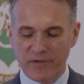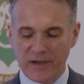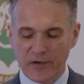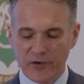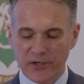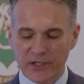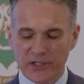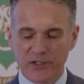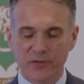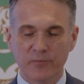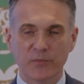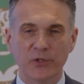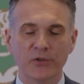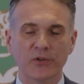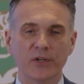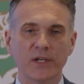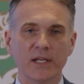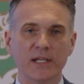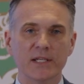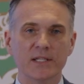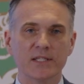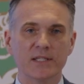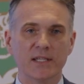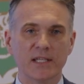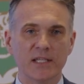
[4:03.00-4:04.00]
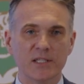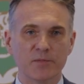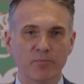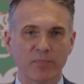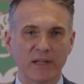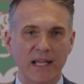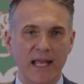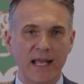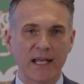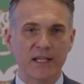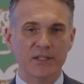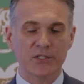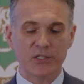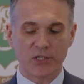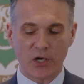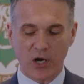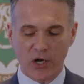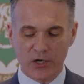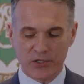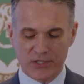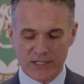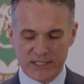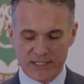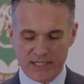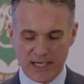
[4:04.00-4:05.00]
very communities these plans
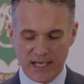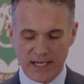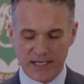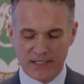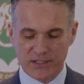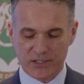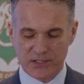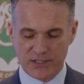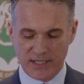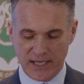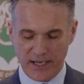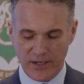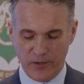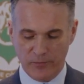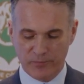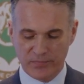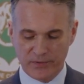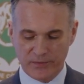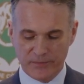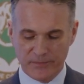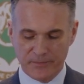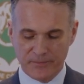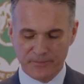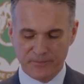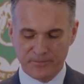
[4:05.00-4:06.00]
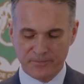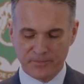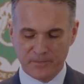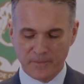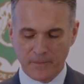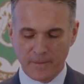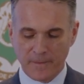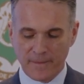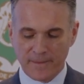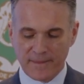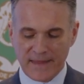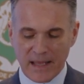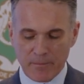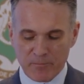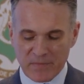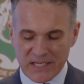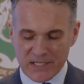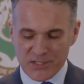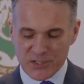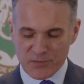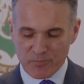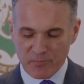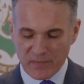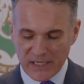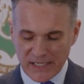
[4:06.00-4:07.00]
are designed to help. That
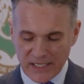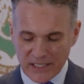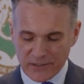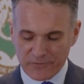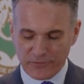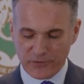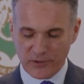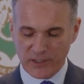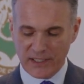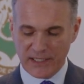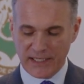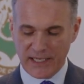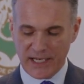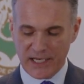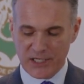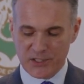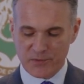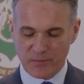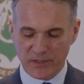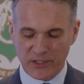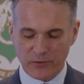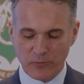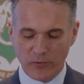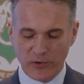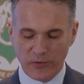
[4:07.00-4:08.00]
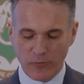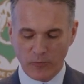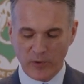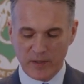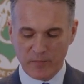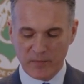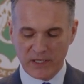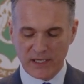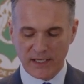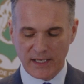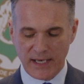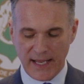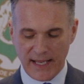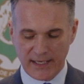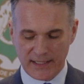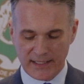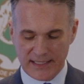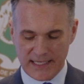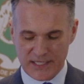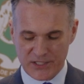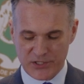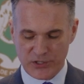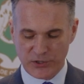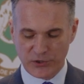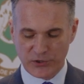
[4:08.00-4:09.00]
means meaningful engagement with women and
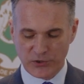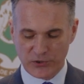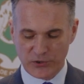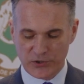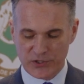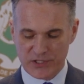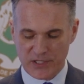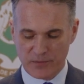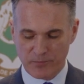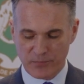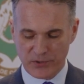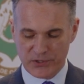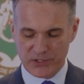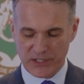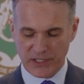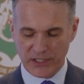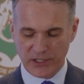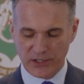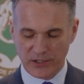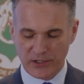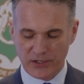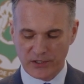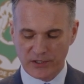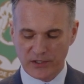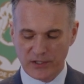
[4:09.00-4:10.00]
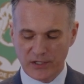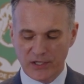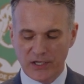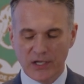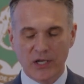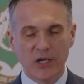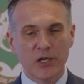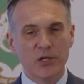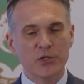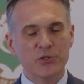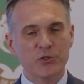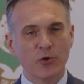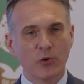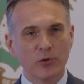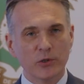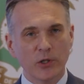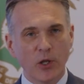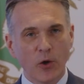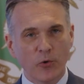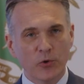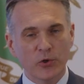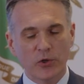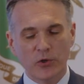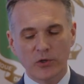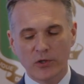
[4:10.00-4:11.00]
adolescent girls in particular, so
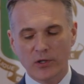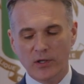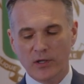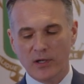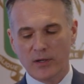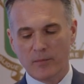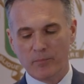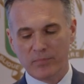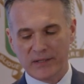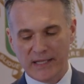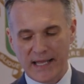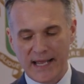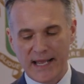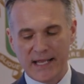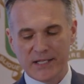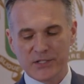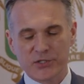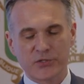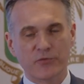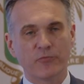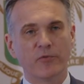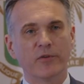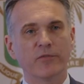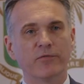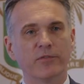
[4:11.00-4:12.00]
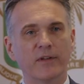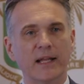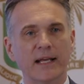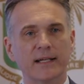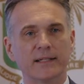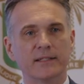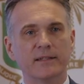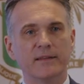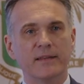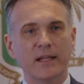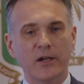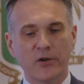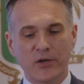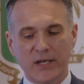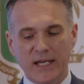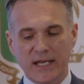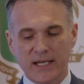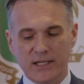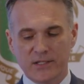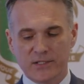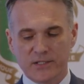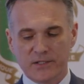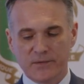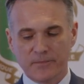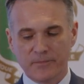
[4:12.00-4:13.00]
local plans reflect their
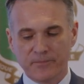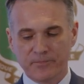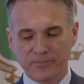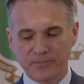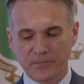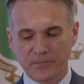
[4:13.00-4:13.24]
needs.